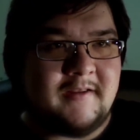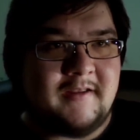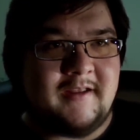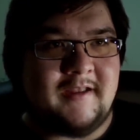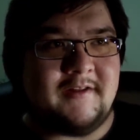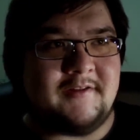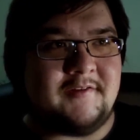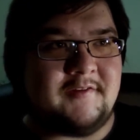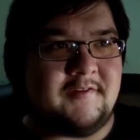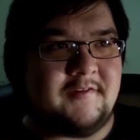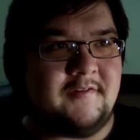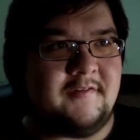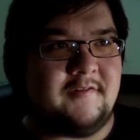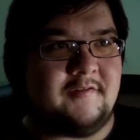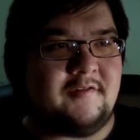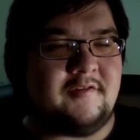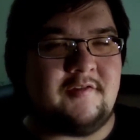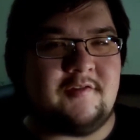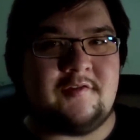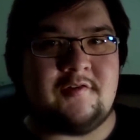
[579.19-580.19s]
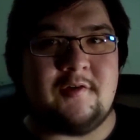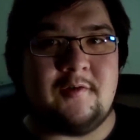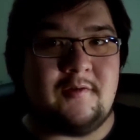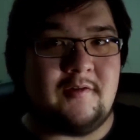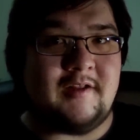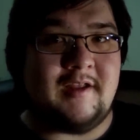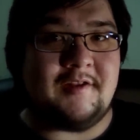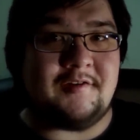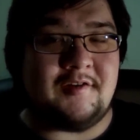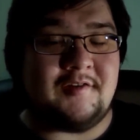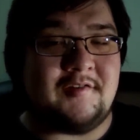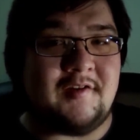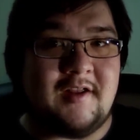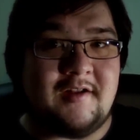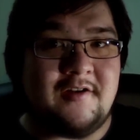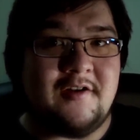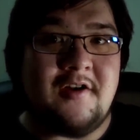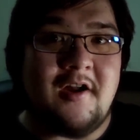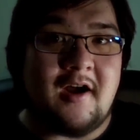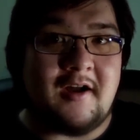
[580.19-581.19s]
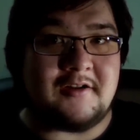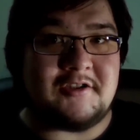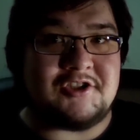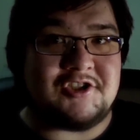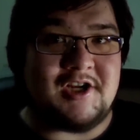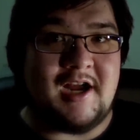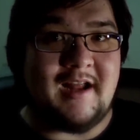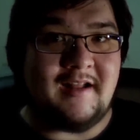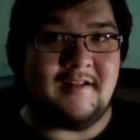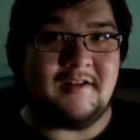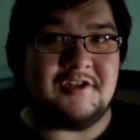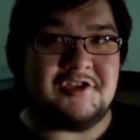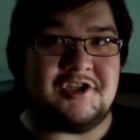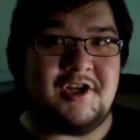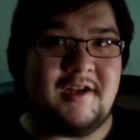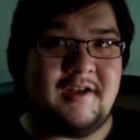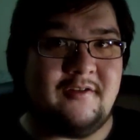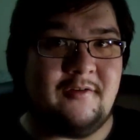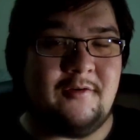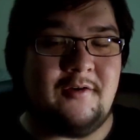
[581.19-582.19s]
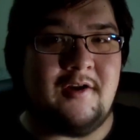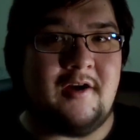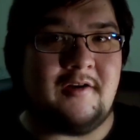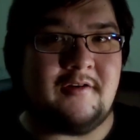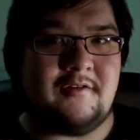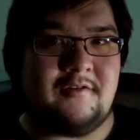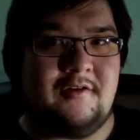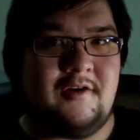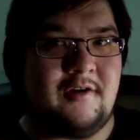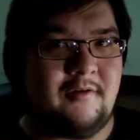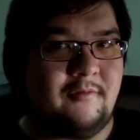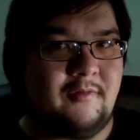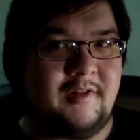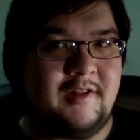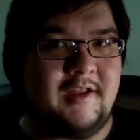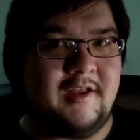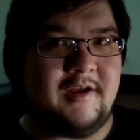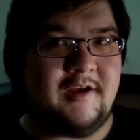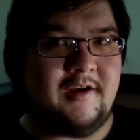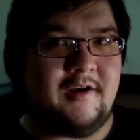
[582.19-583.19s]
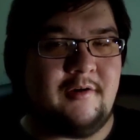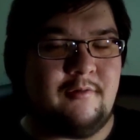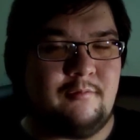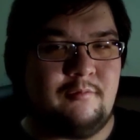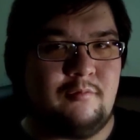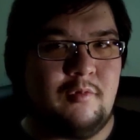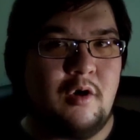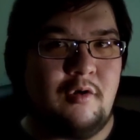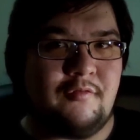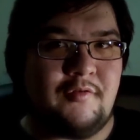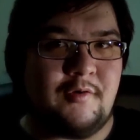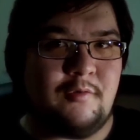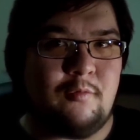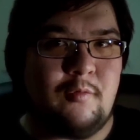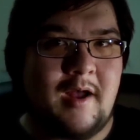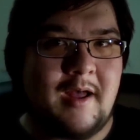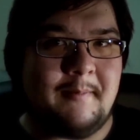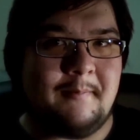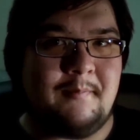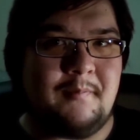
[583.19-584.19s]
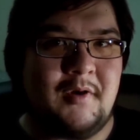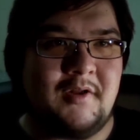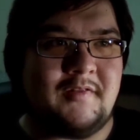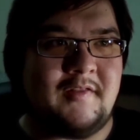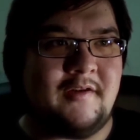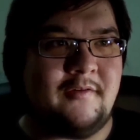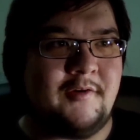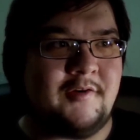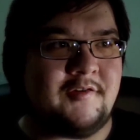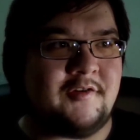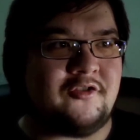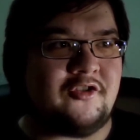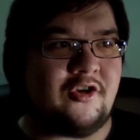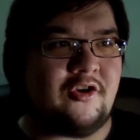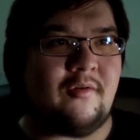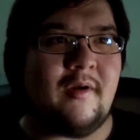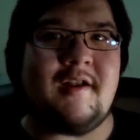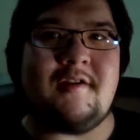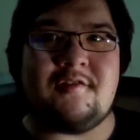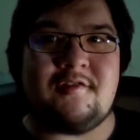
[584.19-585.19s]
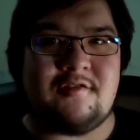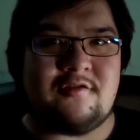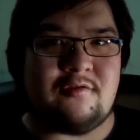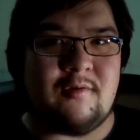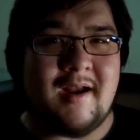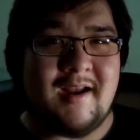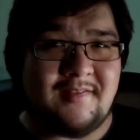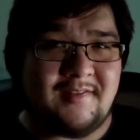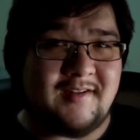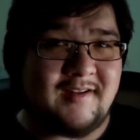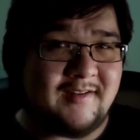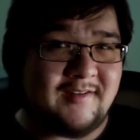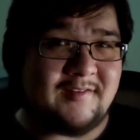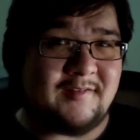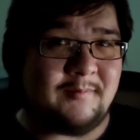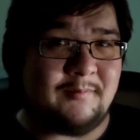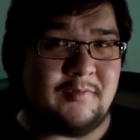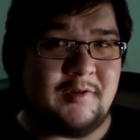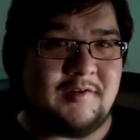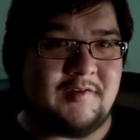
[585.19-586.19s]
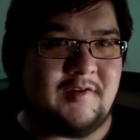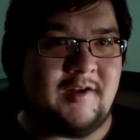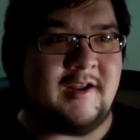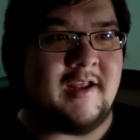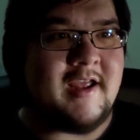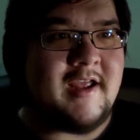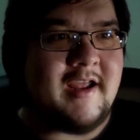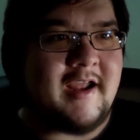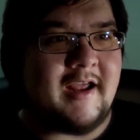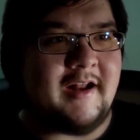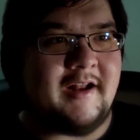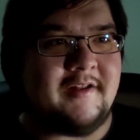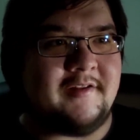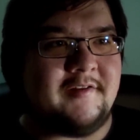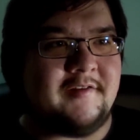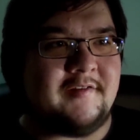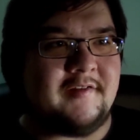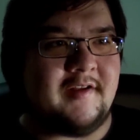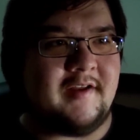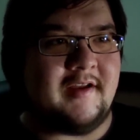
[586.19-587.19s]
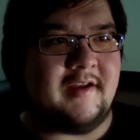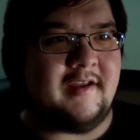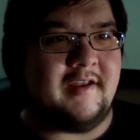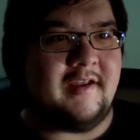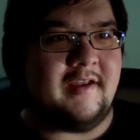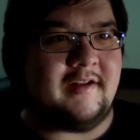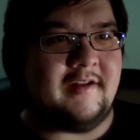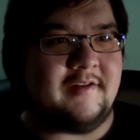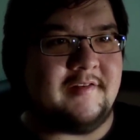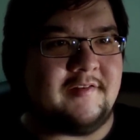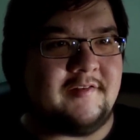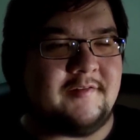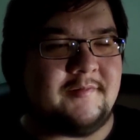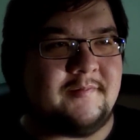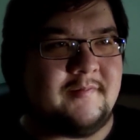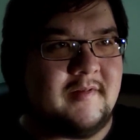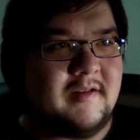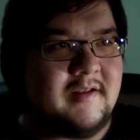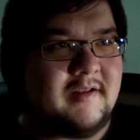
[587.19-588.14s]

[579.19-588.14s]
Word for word: It's certainly, as I said, not challenging or not not really a, a woven web, but there is such a great strength in its simplicity, and it's uh, and it's